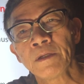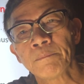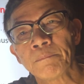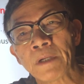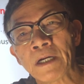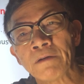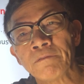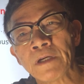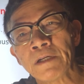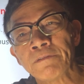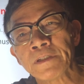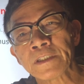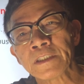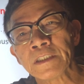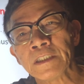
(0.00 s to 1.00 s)
by
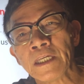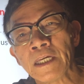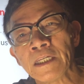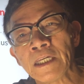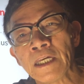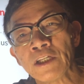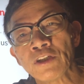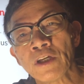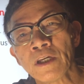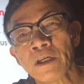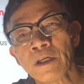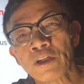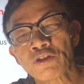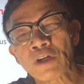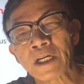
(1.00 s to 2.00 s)
various EAA
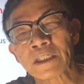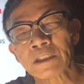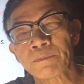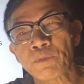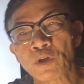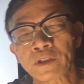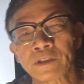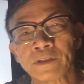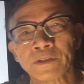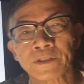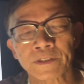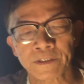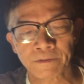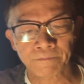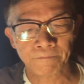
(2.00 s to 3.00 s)

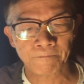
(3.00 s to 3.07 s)
transporters.